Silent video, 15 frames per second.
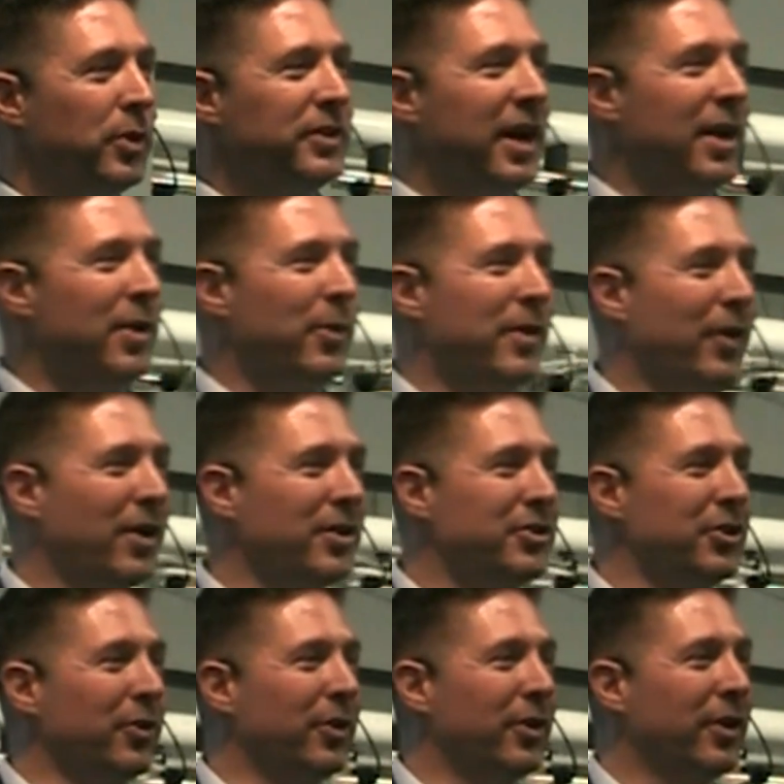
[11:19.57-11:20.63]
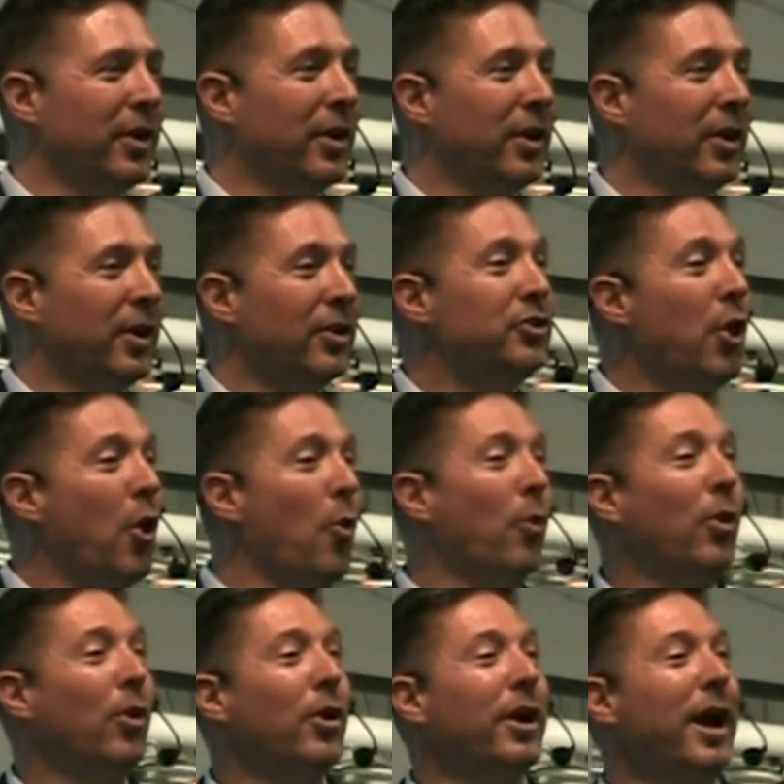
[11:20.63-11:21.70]
data weave, aren't you? Yes. Don't
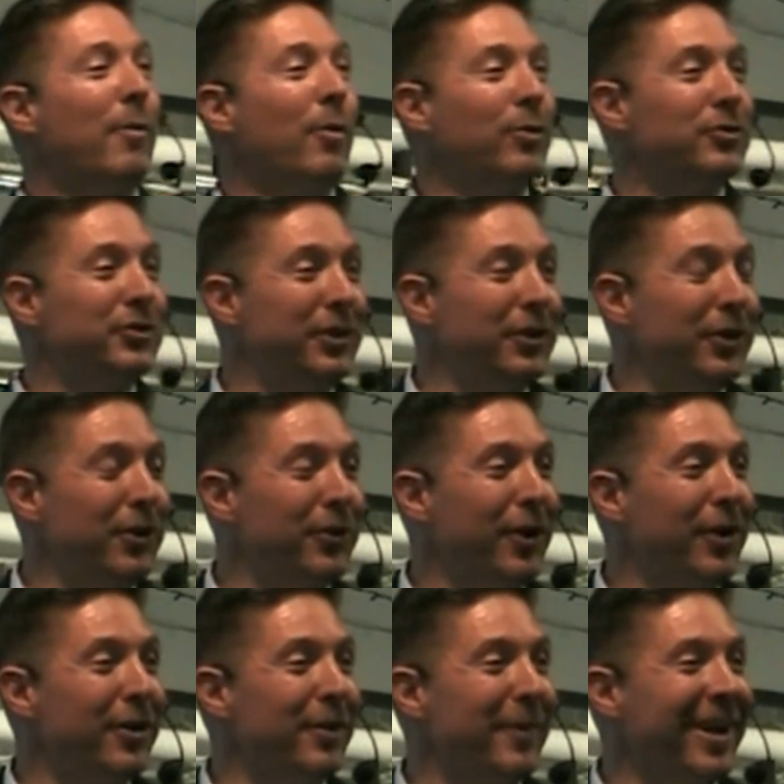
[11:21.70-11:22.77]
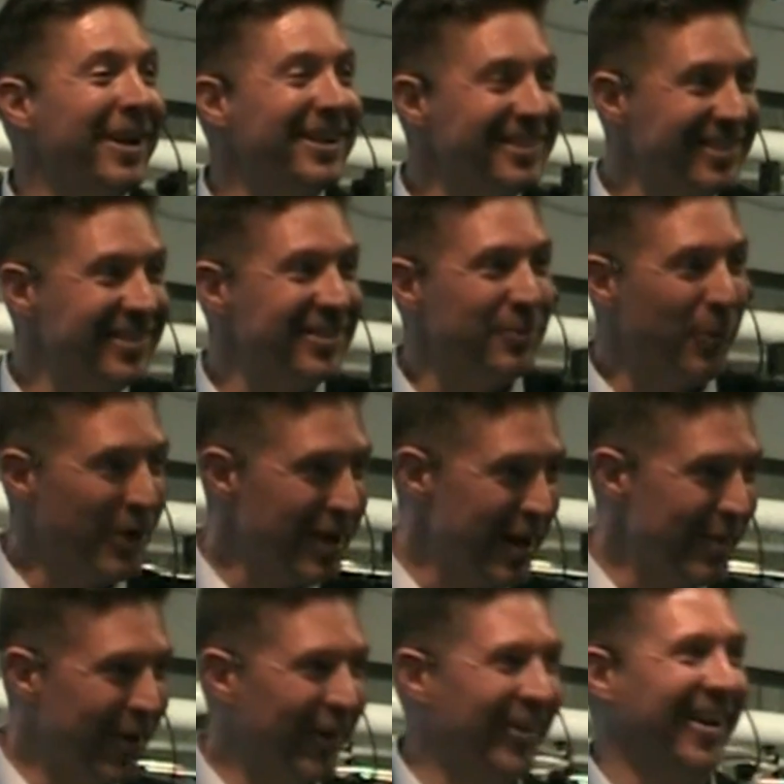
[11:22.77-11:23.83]
worry, I won't steal your thunder, man. This is just one
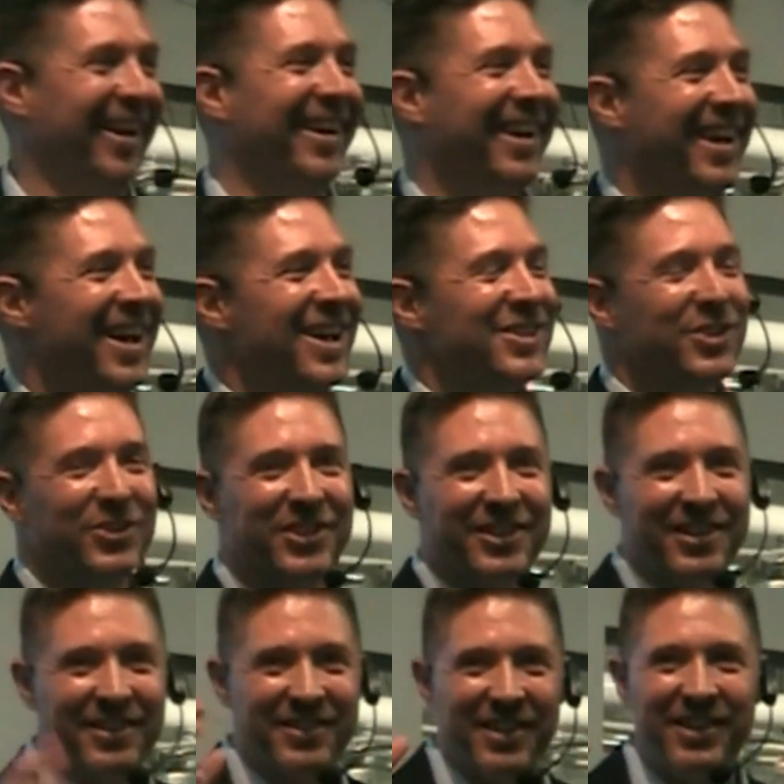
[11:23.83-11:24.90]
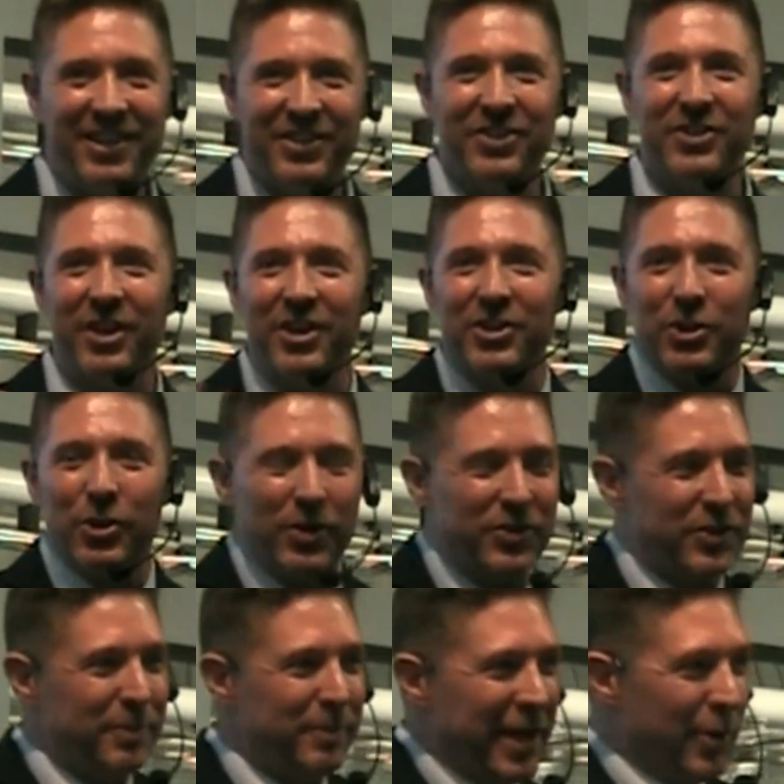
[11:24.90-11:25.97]
demo. So Satish is going to show us
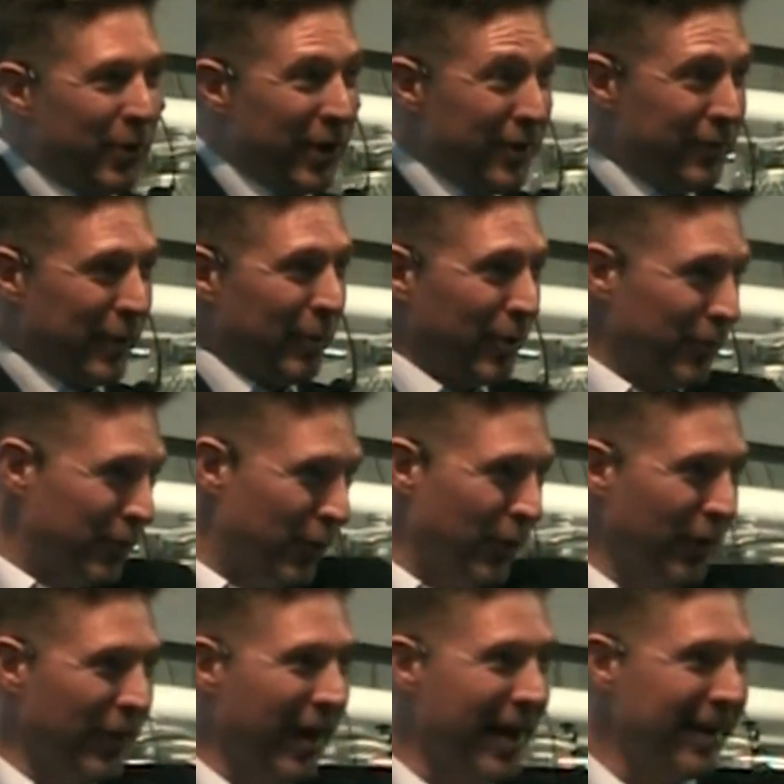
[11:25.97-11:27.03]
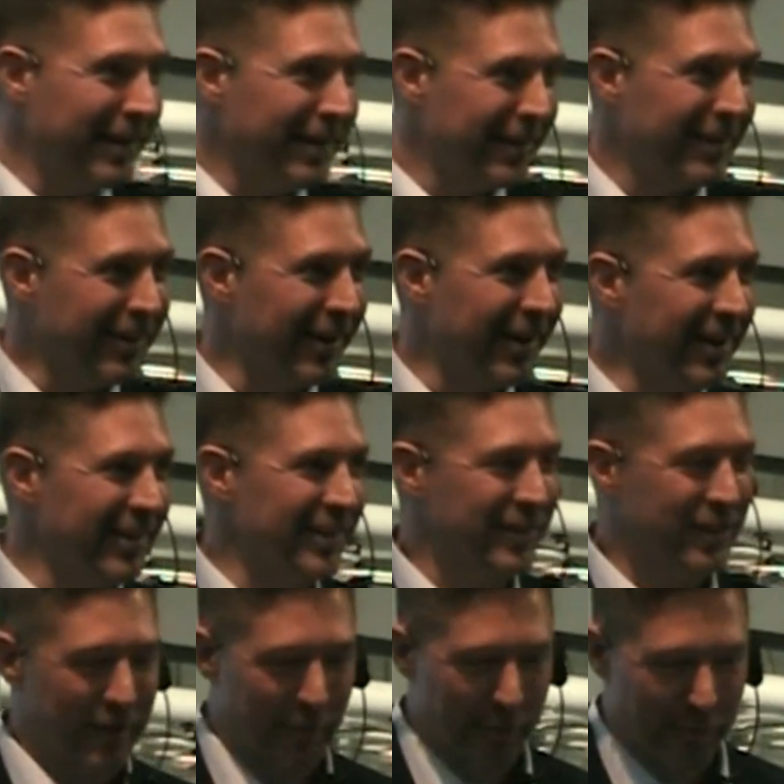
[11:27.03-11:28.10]
some data weave. I'm looking forward to that. All right, looks
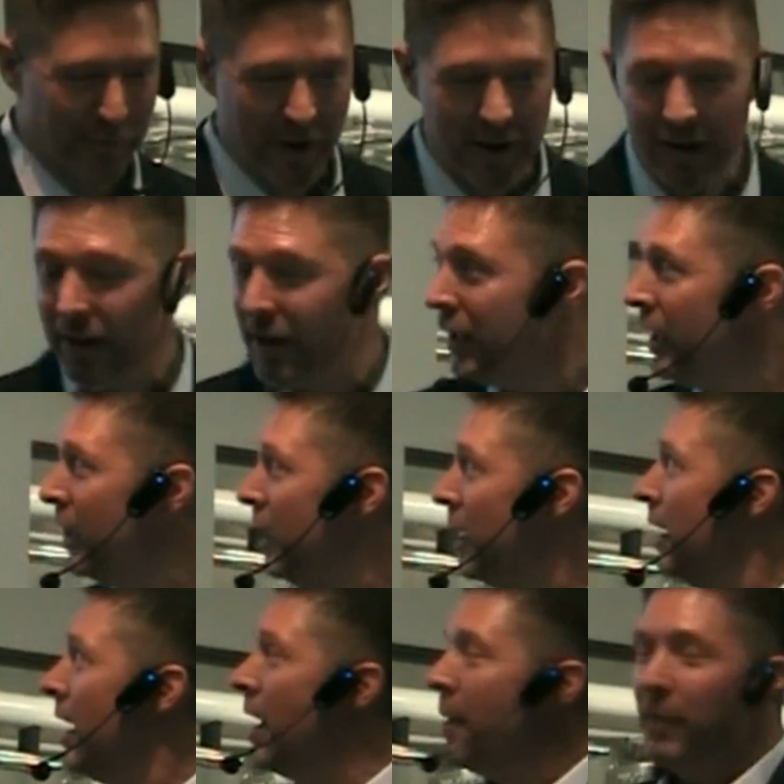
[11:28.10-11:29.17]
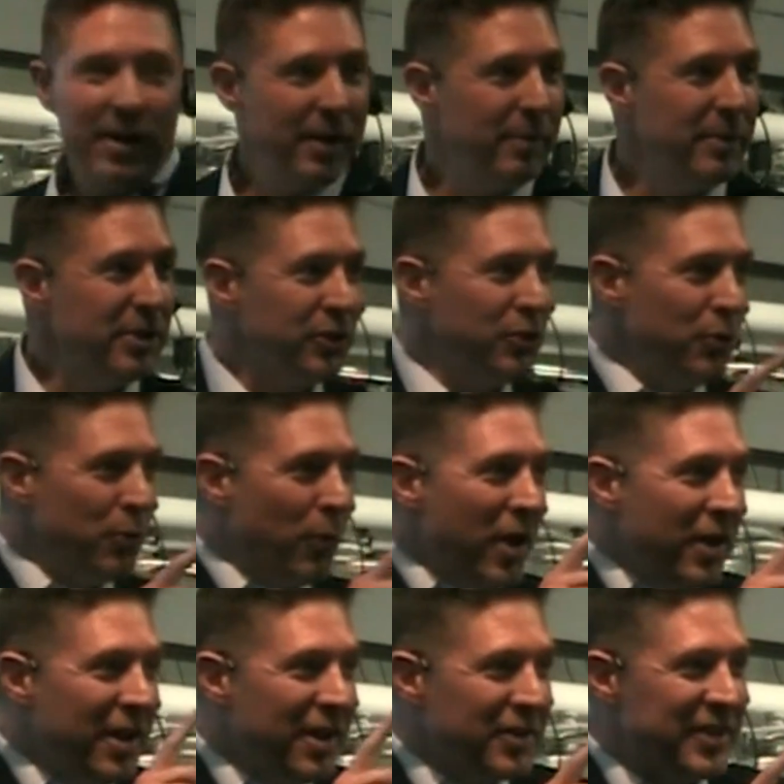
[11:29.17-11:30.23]
going to be fun. But let me just do one
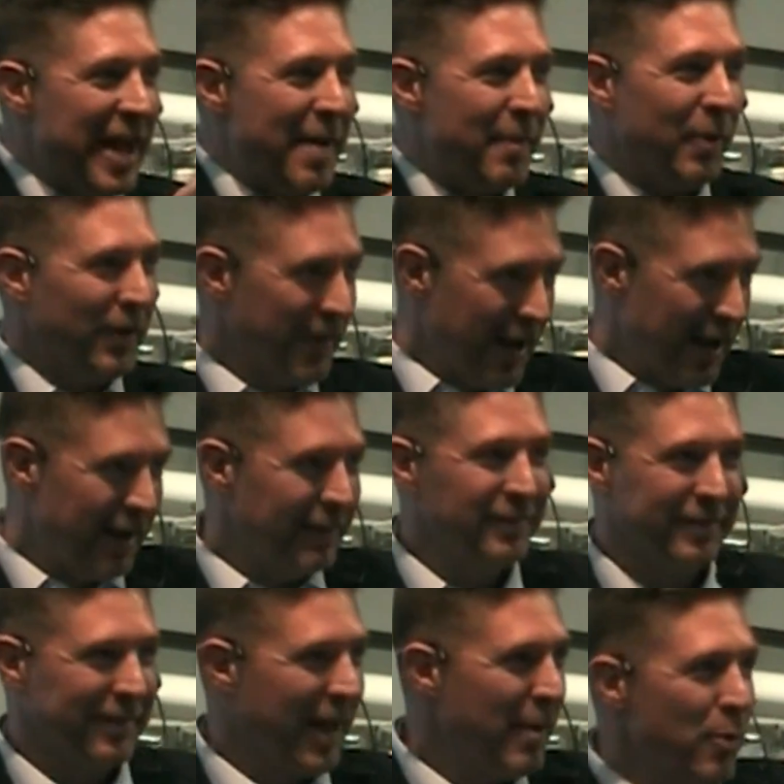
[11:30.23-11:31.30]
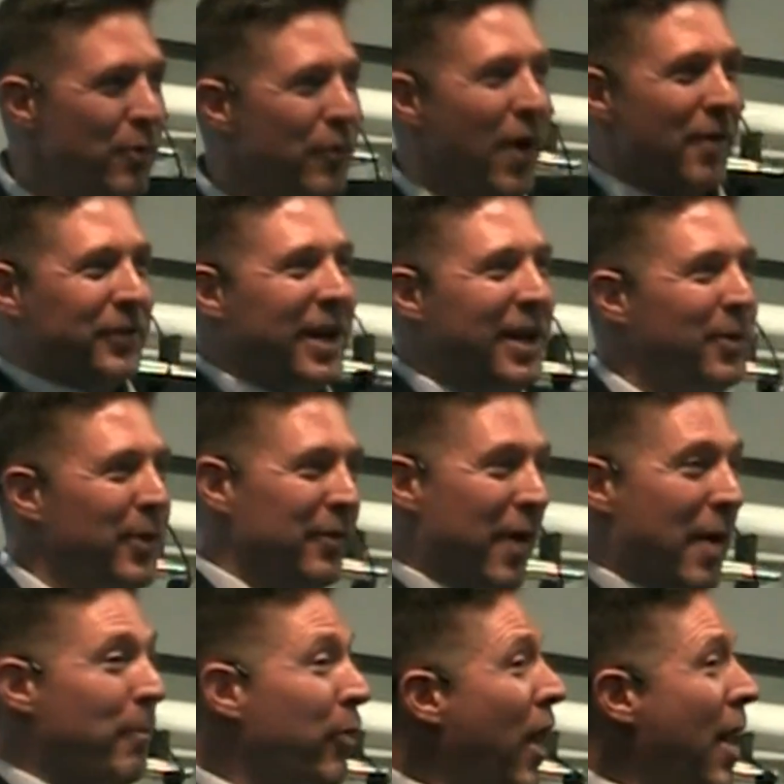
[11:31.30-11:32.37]
little sample, and then I'll move off data weave, I
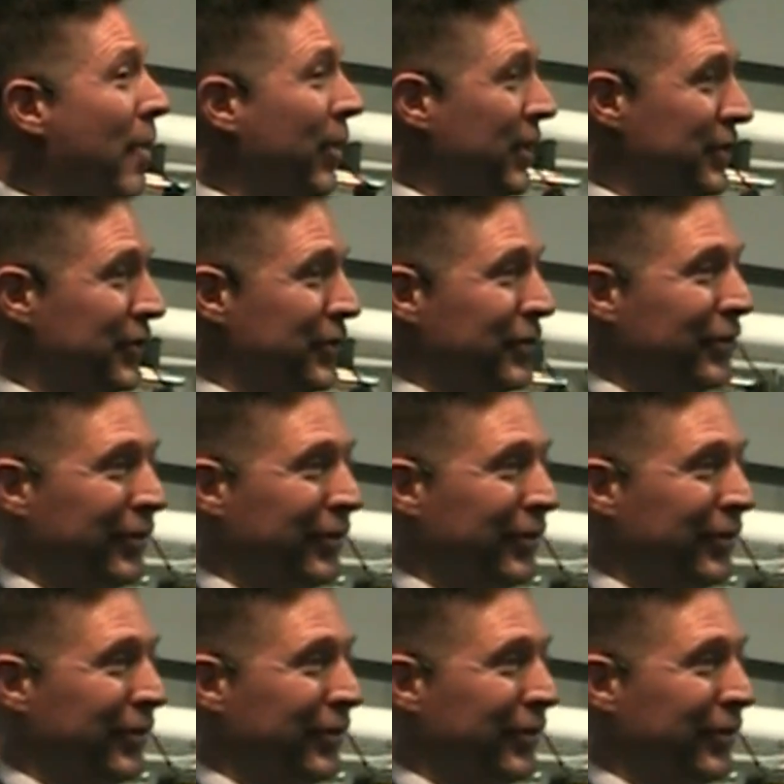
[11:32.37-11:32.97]
promise.